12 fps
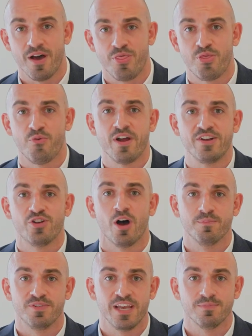my 3
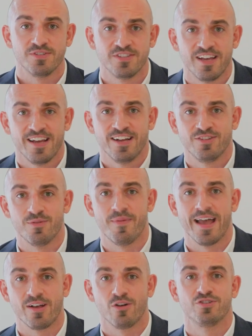top tips to
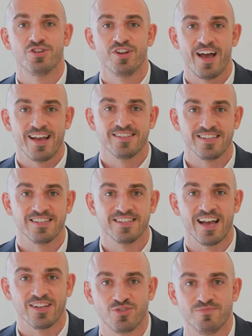make auction day a
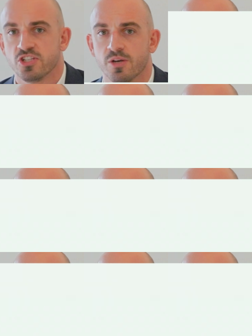success. So